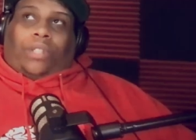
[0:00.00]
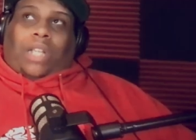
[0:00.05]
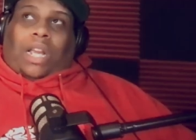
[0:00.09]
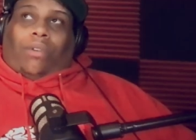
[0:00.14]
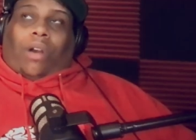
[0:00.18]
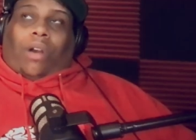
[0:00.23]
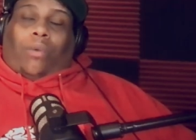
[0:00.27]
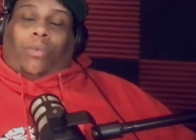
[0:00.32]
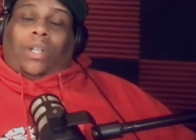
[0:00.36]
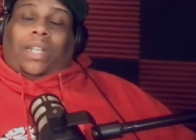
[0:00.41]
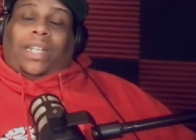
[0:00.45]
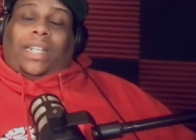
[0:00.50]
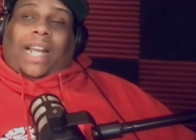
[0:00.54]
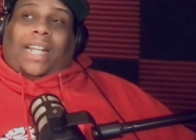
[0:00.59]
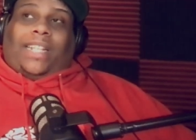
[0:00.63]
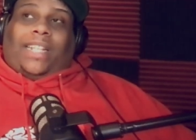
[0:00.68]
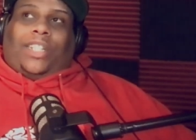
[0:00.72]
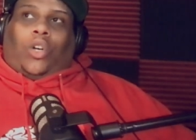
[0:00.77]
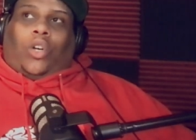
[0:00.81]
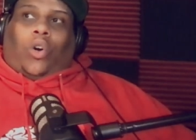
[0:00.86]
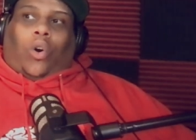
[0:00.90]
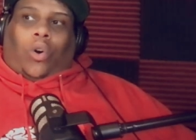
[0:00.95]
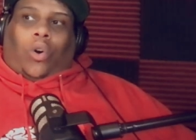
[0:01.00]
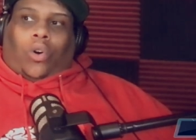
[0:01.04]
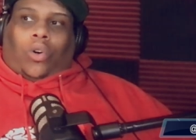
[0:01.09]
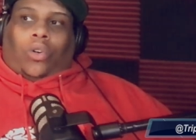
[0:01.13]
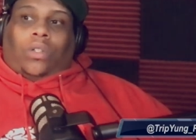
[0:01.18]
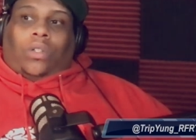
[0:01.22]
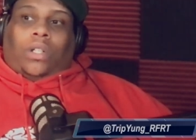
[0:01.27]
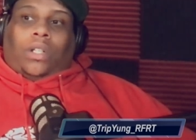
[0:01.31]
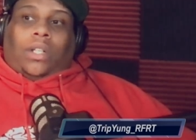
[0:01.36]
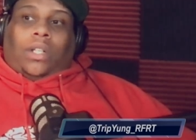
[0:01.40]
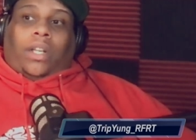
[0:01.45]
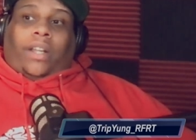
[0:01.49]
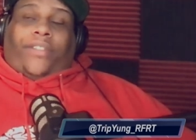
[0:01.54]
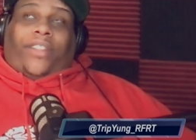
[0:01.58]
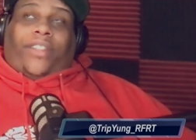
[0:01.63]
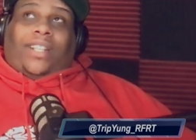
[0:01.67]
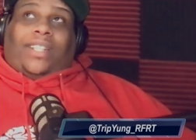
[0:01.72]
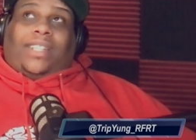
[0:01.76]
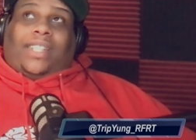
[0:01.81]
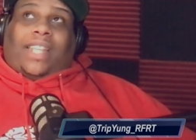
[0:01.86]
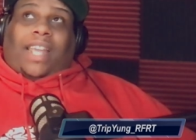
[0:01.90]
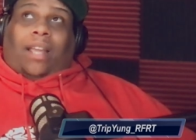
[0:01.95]
Tyron Woodley got the call
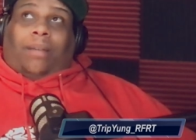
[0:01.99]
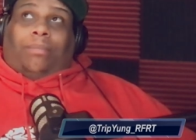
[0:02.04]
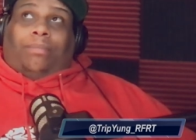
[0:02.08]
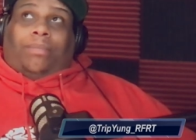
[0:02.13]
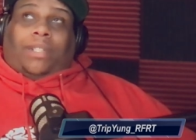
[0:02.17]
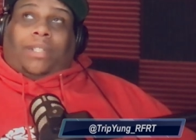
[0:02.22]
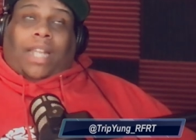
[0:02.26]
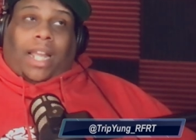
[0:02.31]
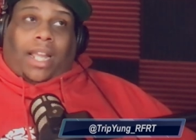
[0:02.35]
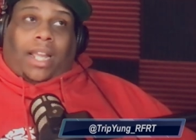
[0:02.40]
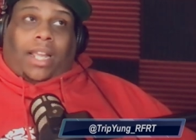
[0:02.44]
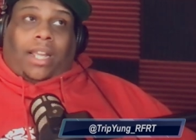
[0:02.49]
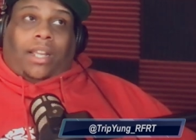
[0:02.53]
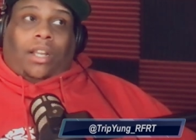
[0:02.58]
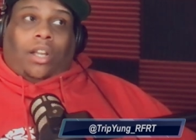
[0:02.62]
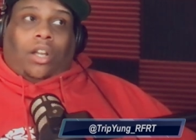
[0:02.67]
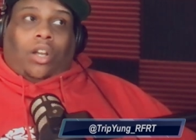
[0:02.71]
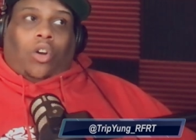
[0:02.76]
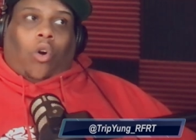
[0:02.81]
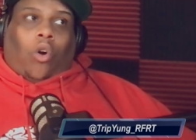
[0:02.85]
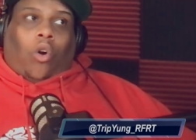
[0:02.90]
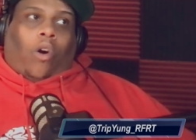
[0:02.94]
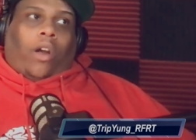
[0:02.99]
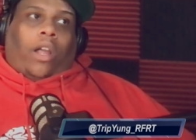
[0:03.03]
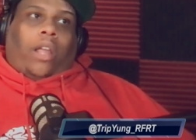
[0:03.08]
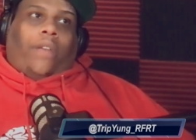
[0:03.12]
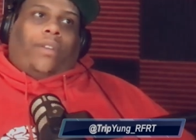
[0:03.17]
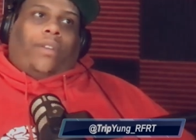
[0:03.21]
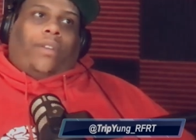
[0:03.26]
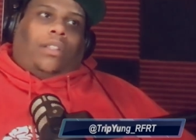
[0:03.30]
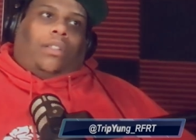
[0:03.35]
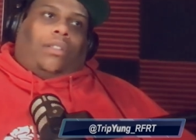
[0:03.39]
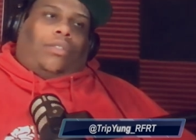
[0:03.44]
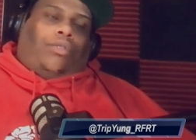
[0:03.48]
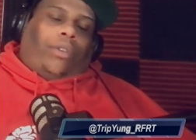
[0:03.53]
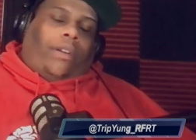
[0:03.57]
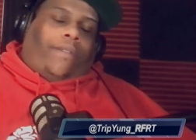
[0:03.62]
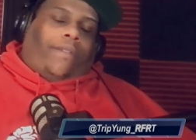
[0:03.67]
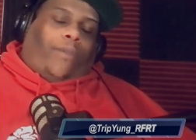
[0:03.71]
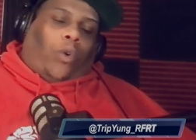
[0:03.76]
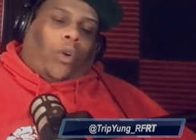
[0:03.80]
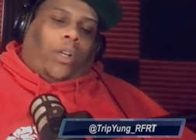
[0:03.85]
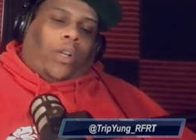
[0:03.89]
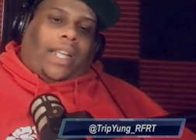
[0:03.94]
the same day or even three
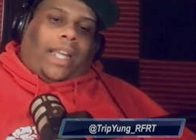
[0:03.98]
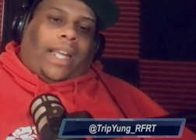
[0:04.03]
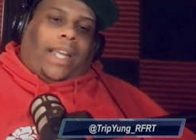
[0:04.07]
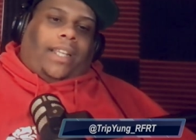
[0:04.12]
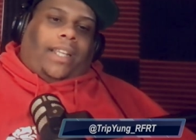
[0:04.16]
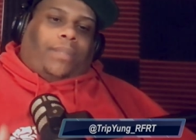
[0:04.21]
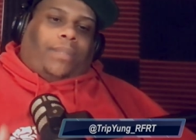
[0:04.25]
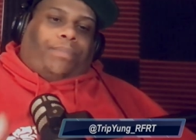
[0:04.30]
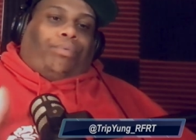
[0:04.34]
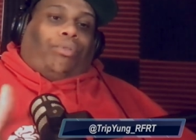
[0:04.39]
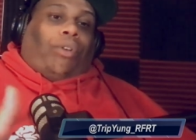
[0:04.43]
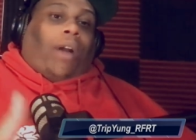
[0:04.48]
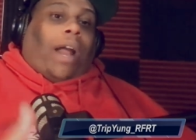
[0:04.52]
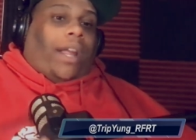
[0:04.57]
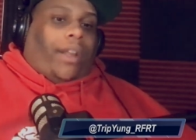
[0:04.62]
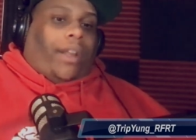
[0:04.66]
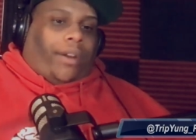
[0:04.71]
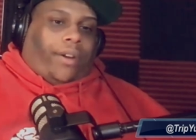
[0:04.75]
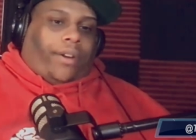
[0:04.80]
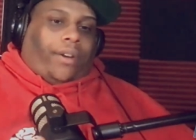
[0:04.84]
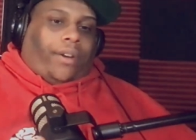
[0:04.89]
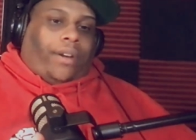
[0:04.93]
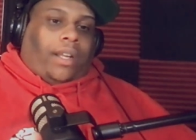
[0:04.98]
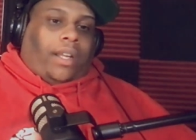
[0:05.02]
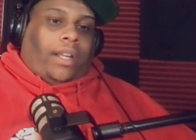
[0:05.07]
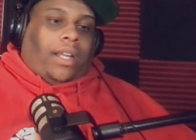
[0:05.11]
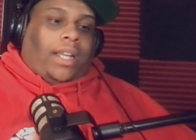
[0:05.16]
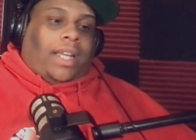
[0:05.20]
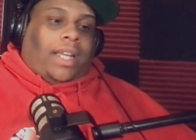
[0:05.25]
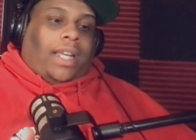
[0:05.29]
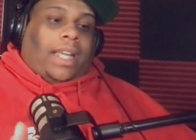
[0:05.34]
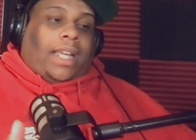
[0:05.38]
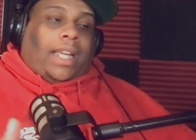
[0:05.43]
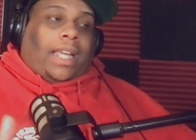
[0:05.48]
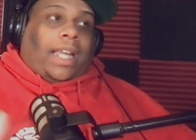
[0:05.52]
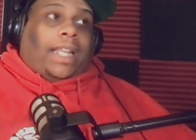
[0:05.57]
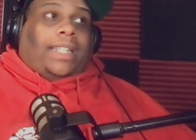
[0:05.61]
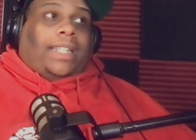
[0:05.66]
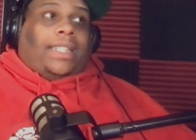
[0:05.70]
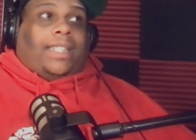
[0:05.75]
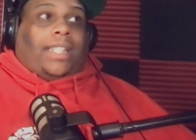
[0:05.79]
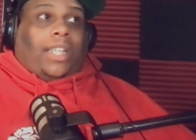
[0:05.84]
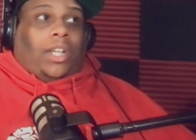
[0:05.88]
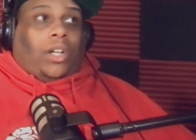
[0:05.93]
four days prior, it's
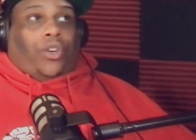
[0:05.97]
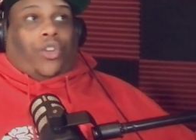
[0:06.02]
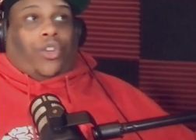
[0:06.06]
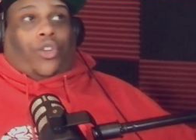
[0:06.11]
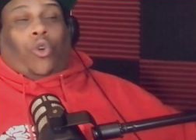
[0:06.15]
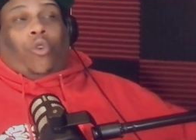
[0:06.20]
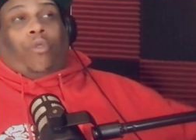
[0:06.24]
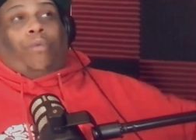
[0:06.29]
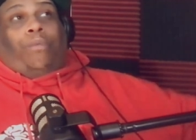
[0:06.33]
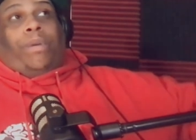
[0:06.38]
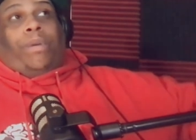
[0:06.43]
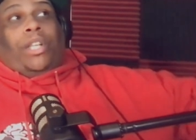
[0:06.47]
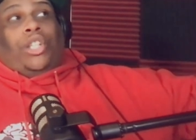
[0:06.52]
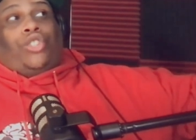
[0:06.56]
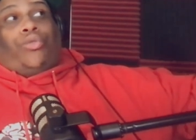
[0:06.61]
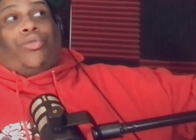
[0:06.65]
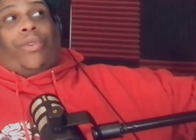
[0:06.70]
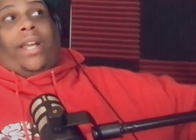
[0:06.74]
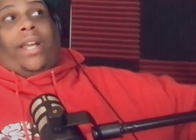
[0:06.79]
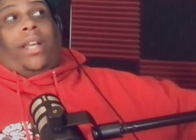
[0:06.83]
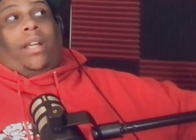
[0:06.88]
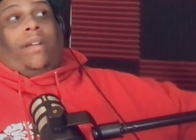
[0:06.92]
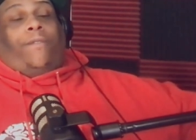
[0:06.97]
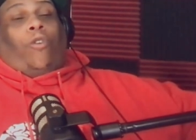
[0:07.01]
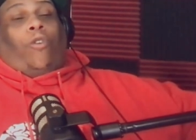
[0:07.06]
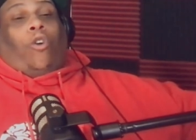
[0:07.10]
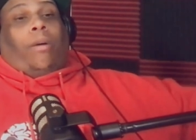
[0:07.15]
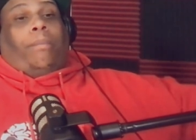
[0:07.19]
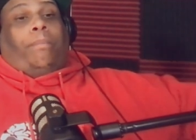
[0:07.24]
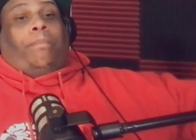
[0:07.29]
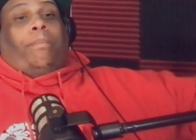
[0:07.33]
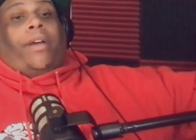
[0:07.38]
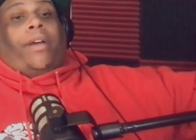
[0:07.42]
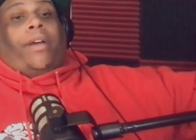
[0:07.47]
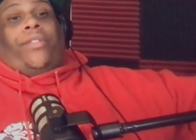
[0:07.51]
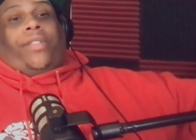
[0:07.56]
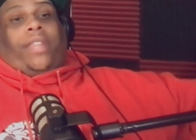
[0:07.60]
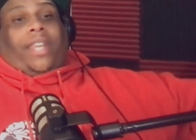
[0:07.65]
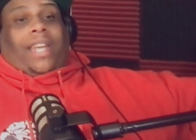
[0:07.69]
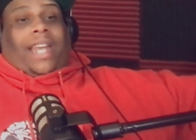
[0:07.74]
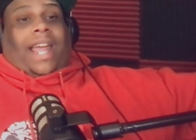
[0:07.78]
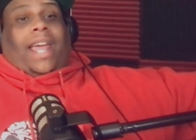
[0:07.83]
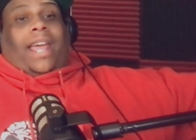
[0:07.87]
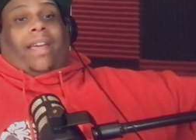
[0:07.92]
still you've been training for a month
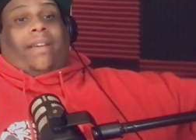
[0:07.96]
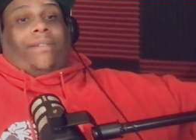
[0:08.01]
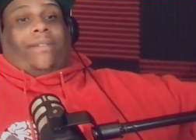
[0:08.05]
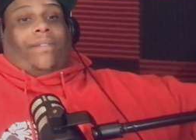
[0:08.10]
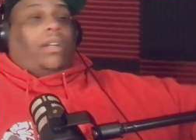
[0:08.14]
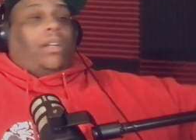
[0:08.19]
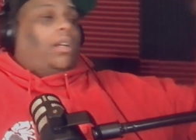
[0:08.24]
and a half.